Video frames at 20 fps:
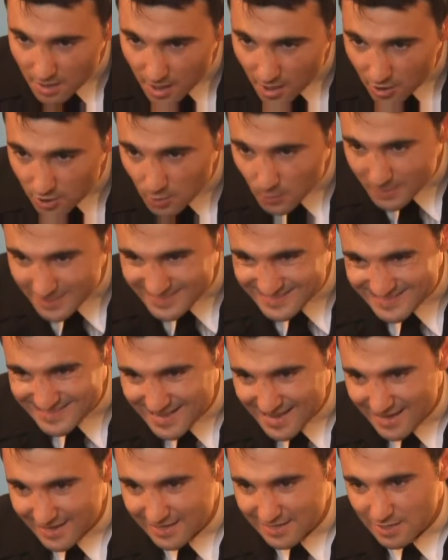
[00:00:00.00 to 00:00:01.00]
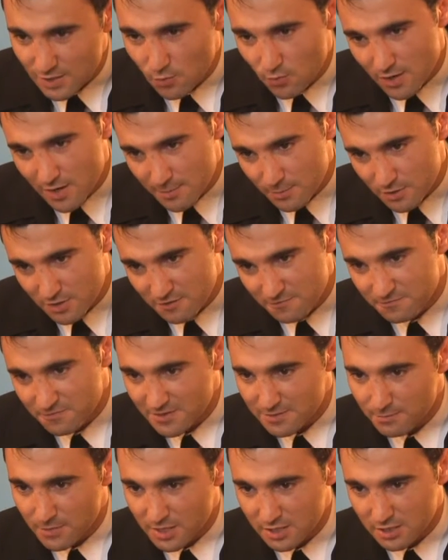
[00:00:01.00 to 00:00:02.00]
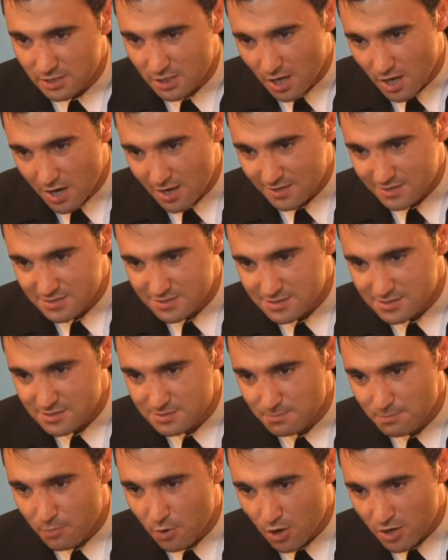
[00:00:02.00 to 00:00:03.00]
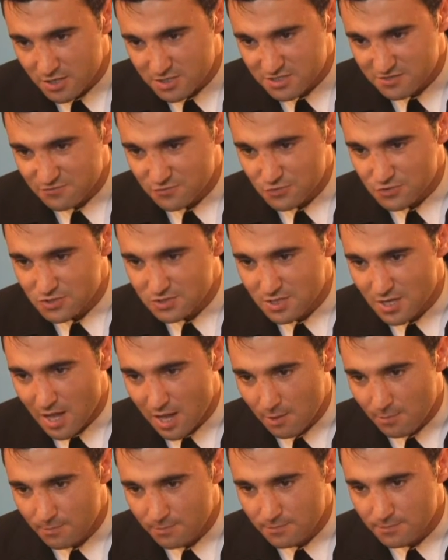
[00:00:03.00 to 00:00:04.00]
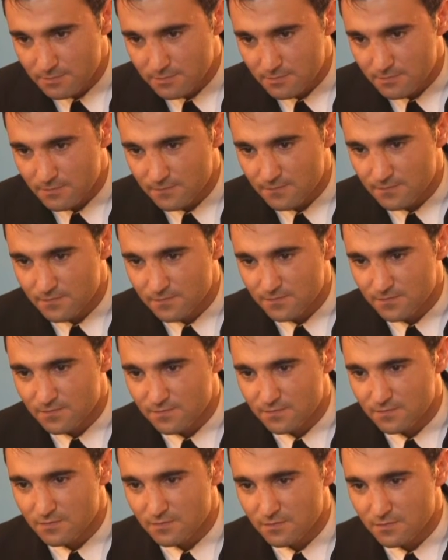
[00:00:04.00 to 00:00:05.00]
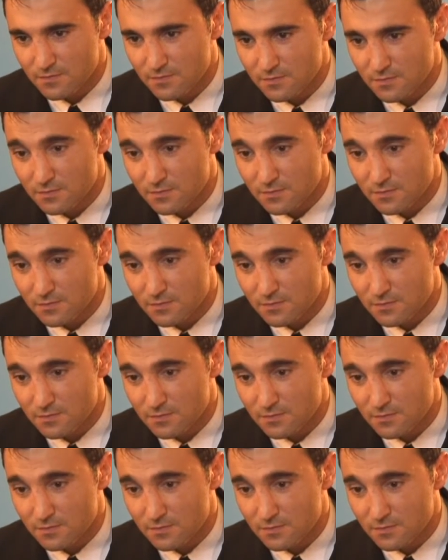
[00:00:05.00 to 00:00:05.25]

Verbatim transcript: I'll know exactly when I'm gonna feed my dogs parts of your scalp. Okay, at the end of the week.